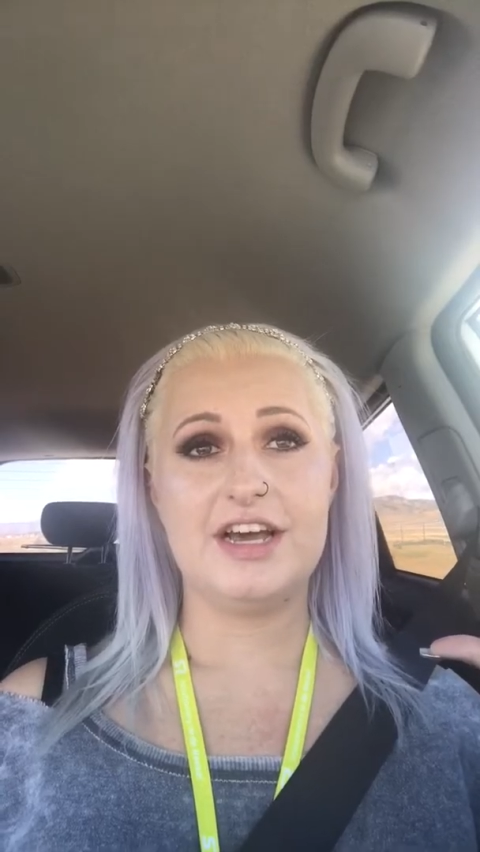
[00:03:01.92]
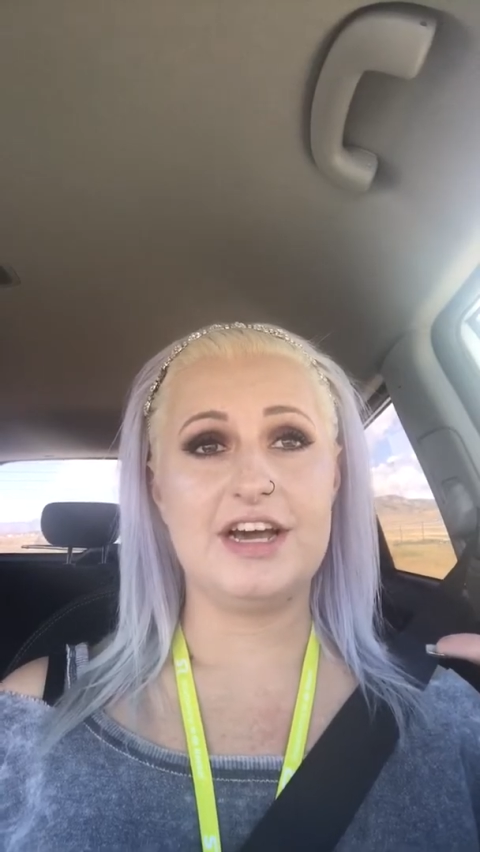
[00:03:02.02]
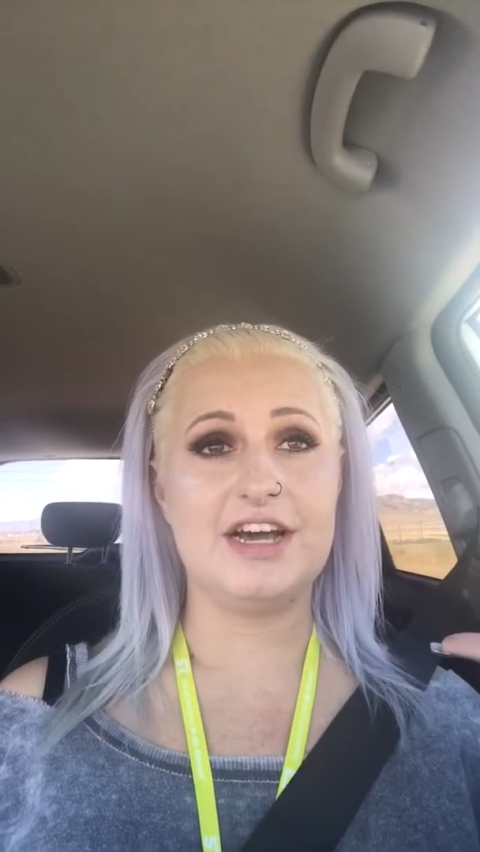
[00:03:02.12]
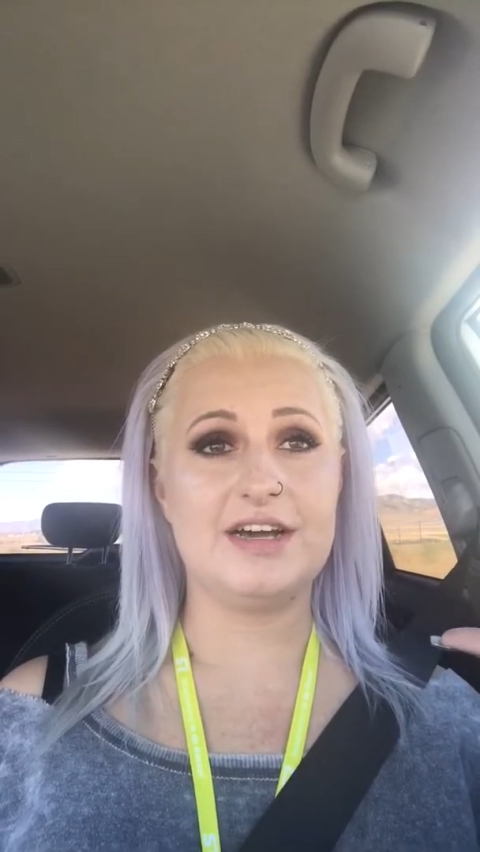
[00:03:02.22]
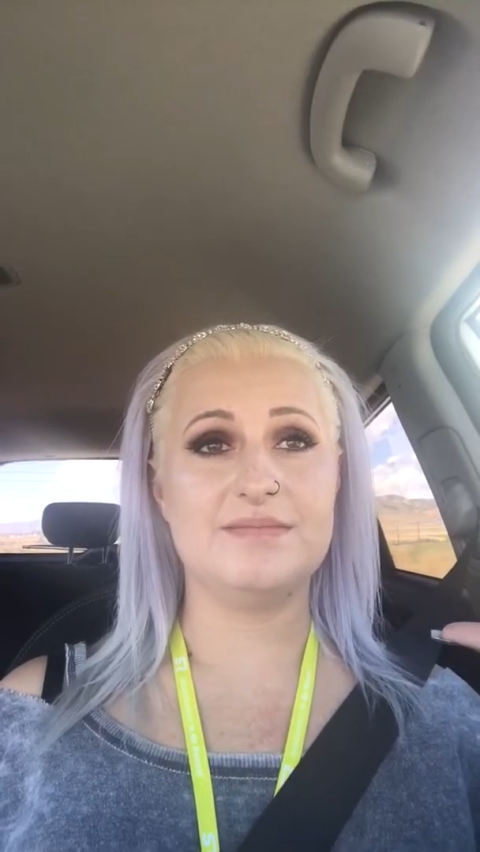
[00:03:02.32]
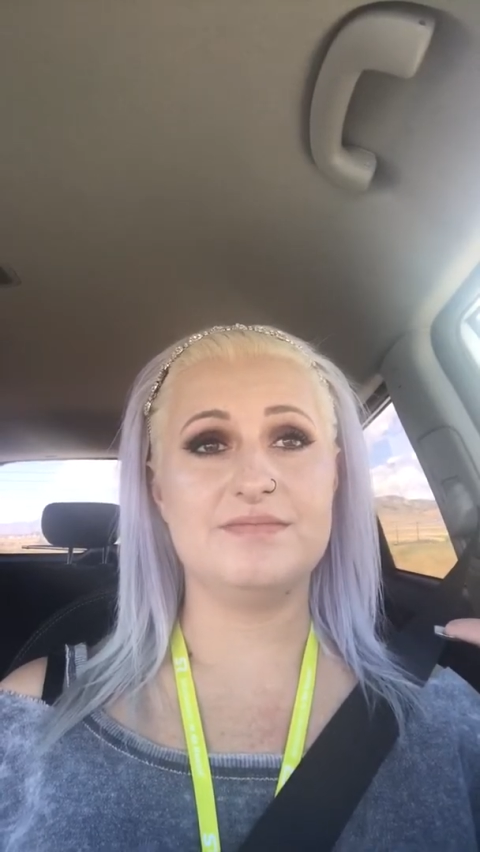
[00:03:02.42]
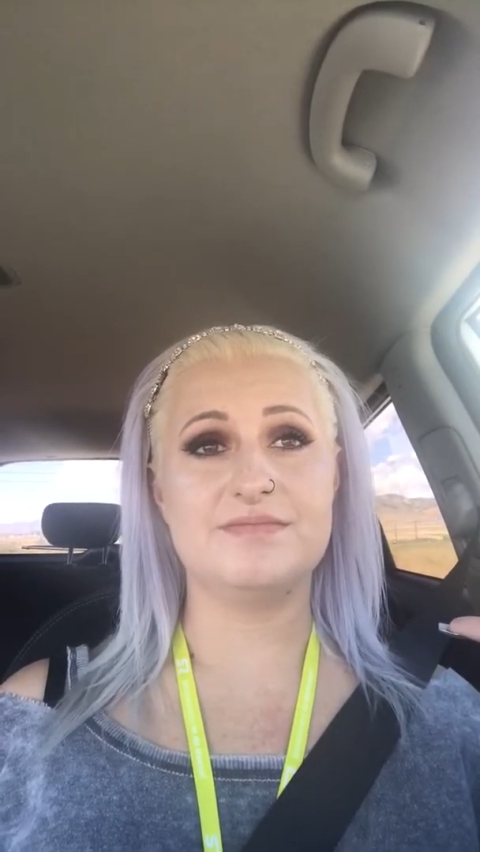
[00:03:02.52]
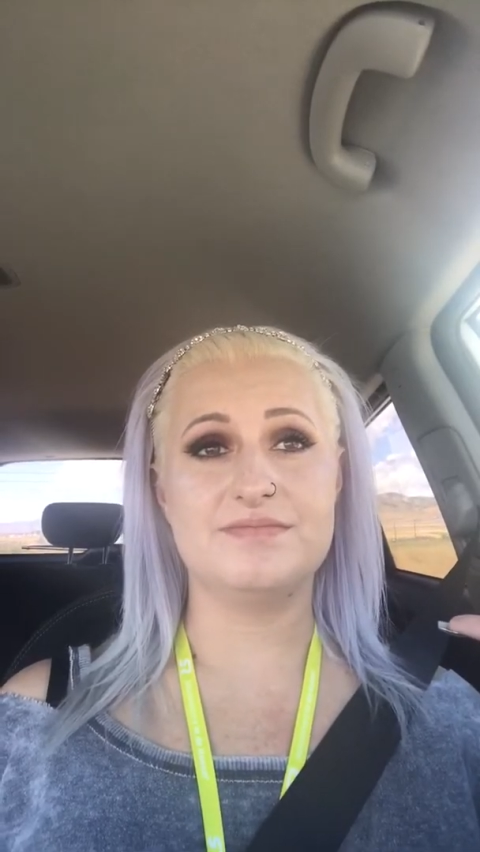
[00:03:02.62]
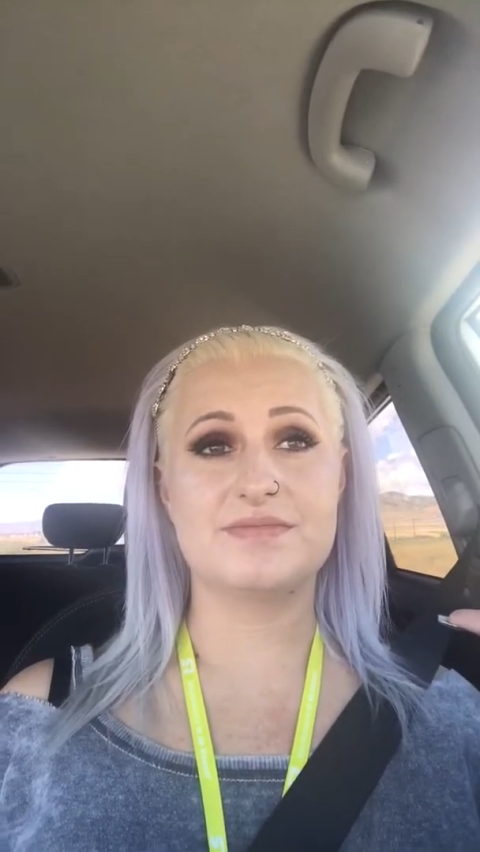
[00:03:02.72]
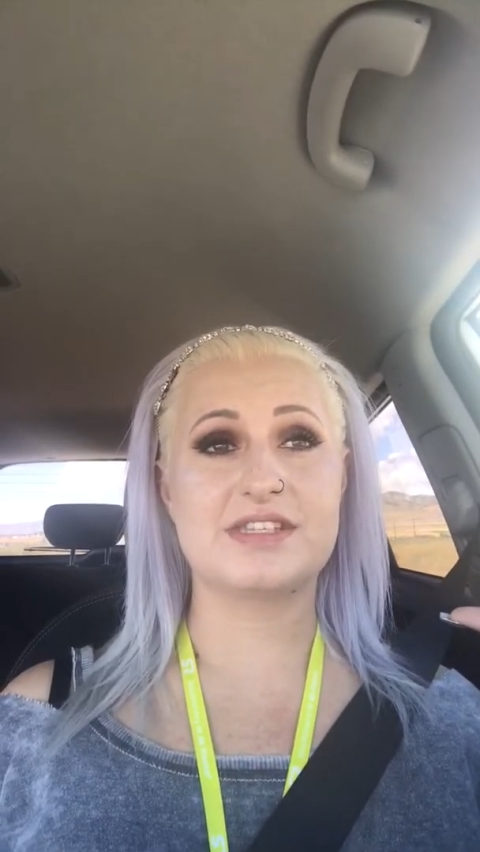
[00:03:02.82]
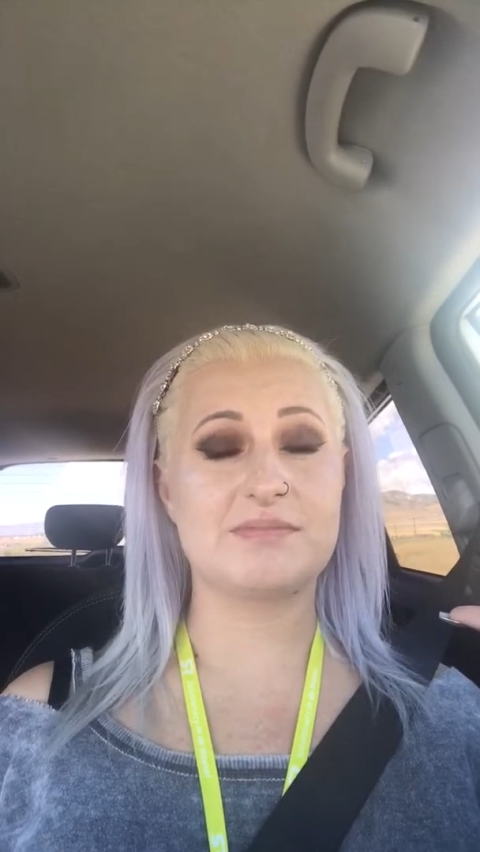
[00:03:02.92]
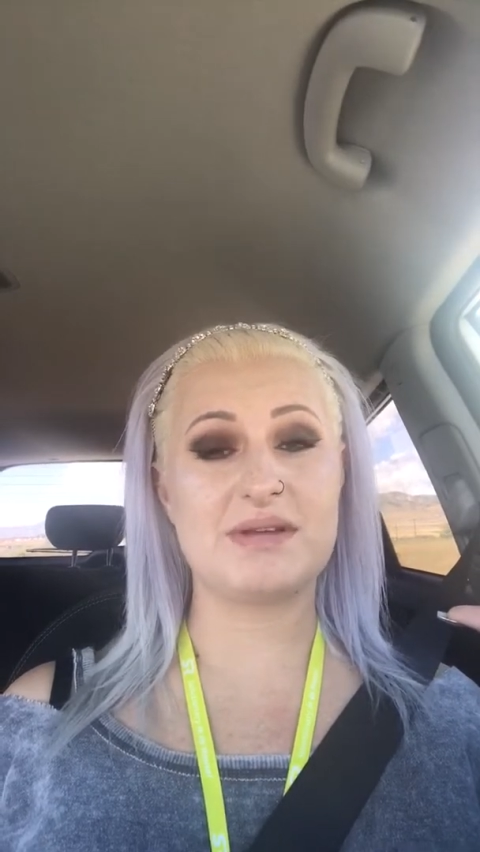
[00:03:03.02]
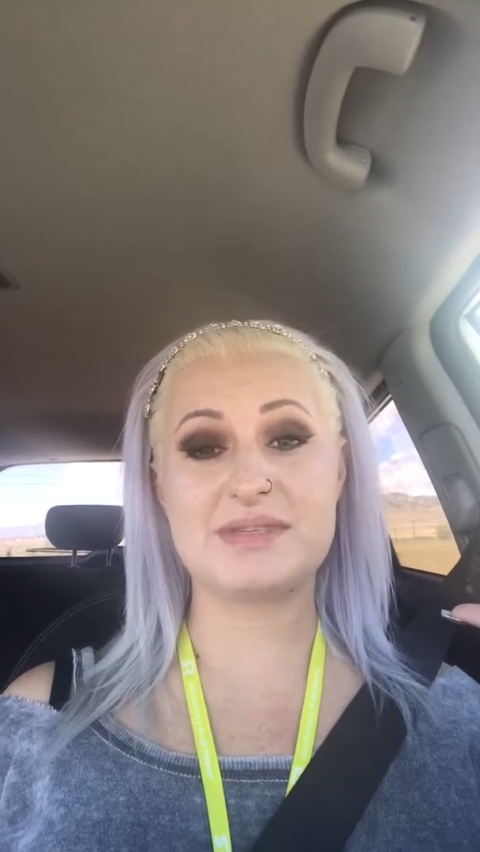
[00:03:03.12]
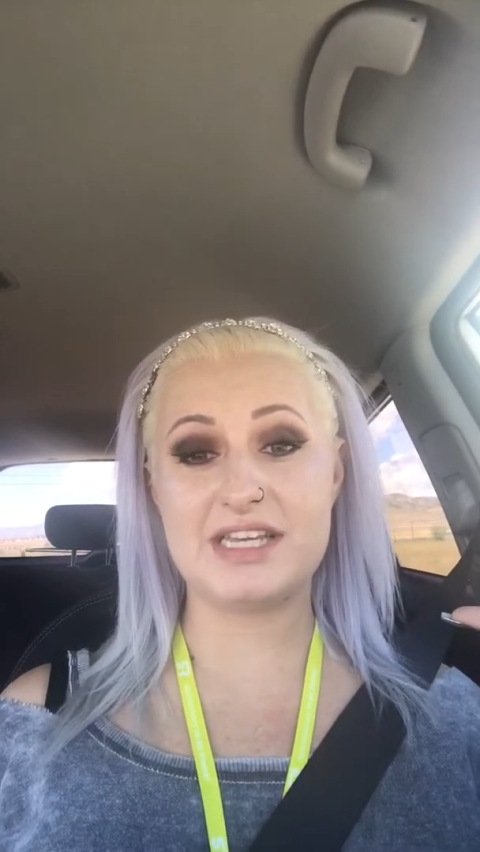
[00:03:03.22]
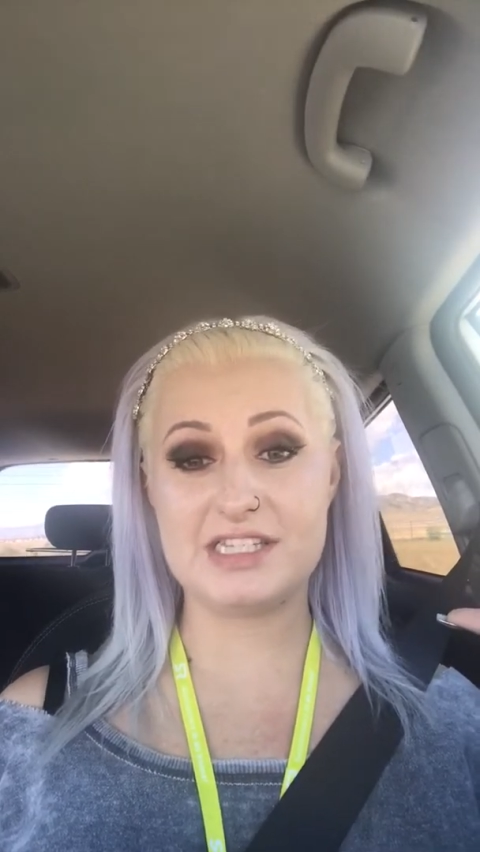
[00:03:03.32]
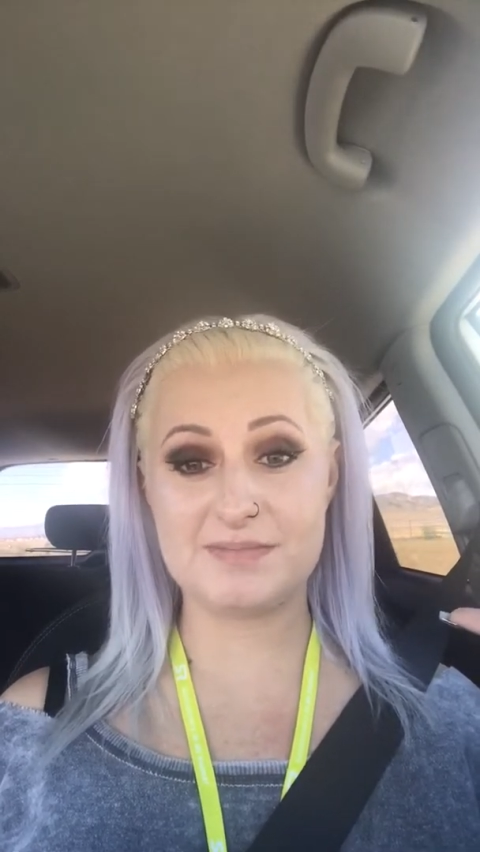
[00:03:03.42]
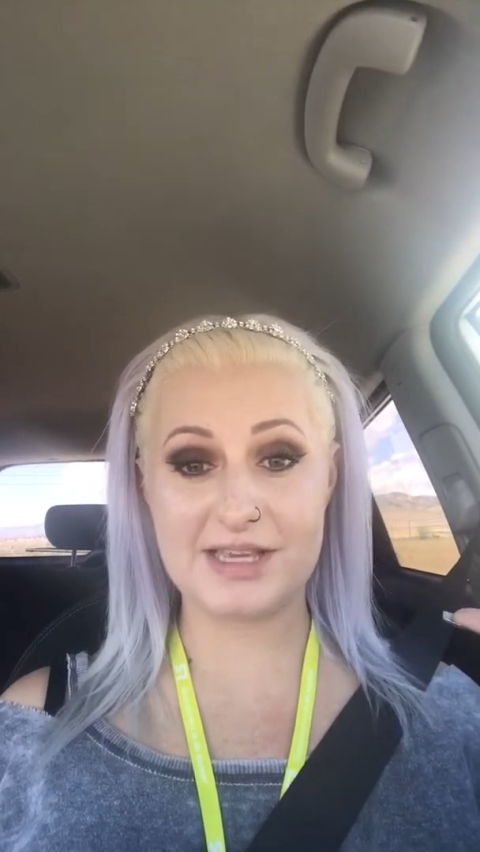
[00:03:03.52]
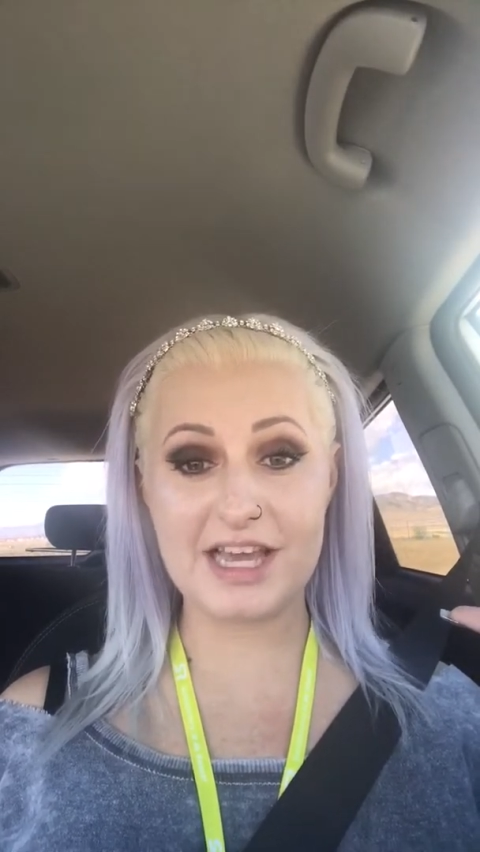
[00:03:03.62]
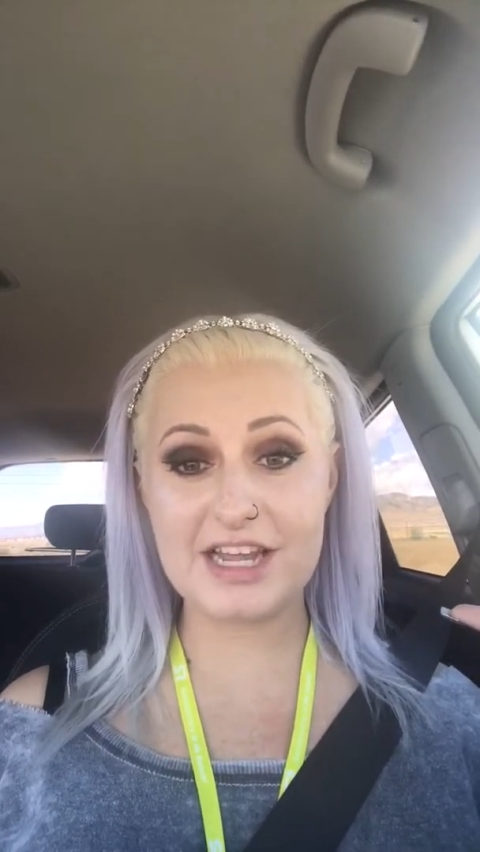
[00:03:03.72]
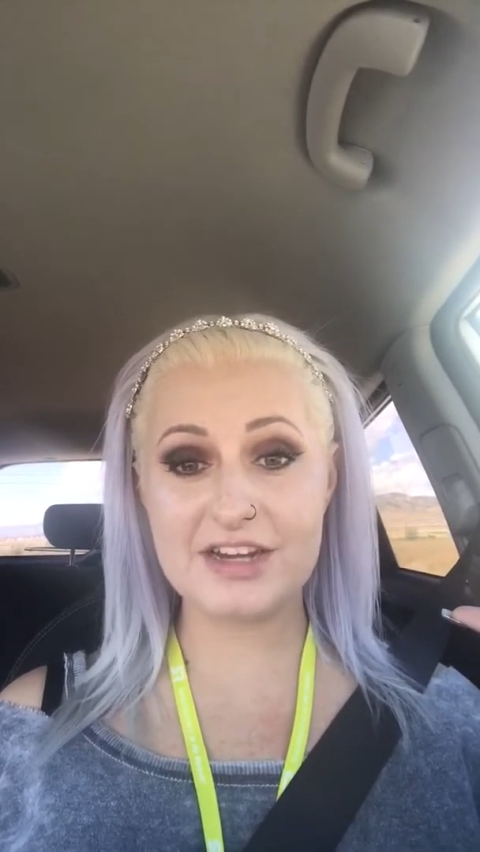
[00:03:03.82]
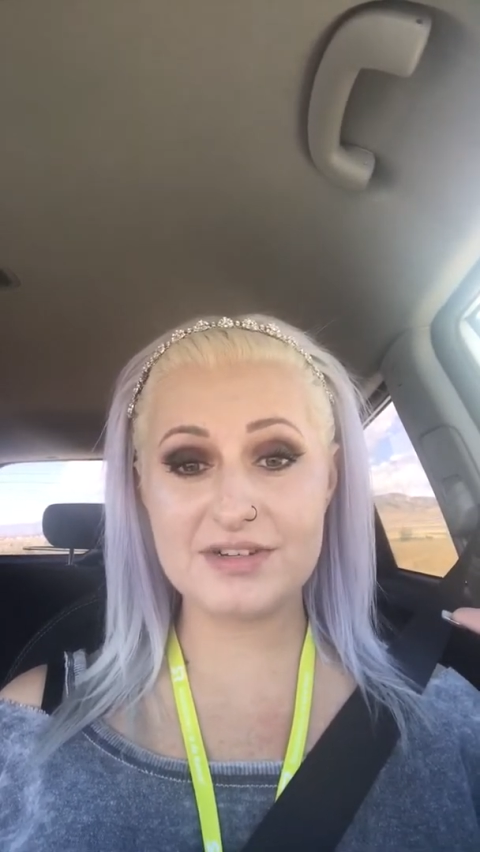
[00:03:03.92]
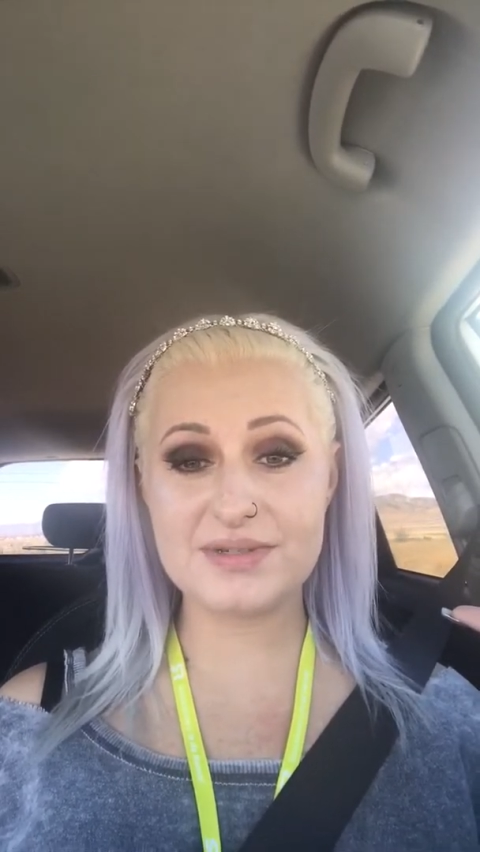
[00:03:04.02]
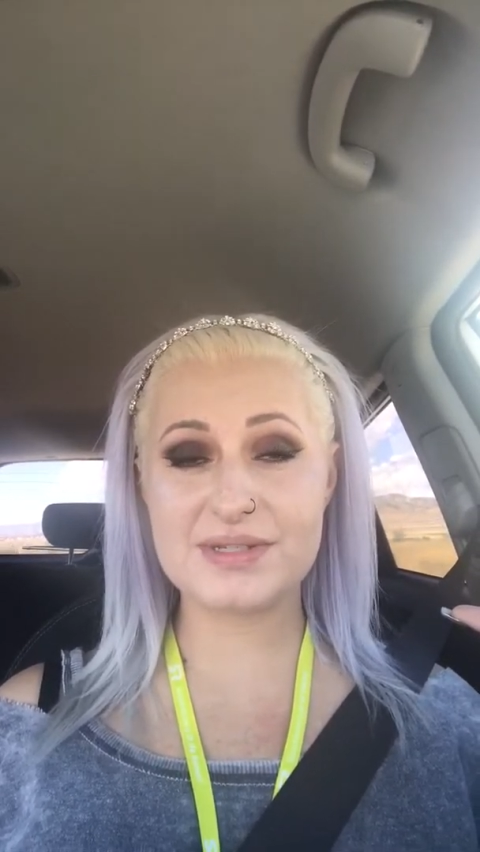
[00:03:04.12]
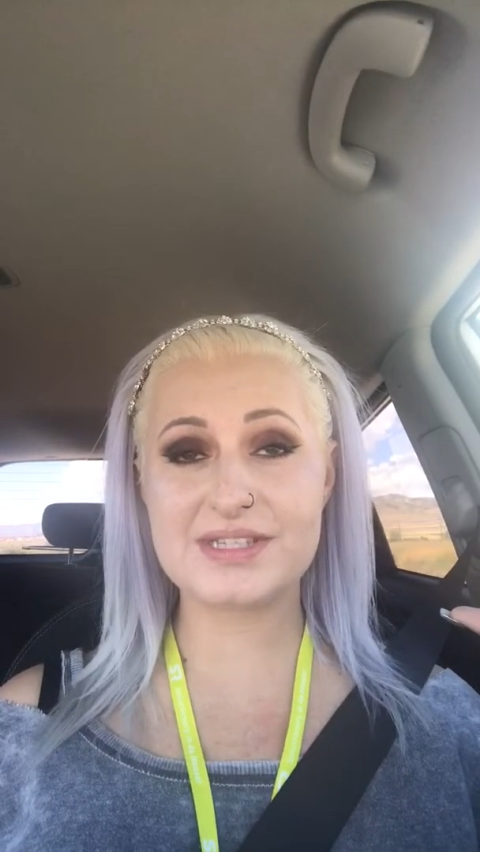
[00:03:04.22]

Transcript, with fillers: Um, sometimes I eat SpaghettiOs,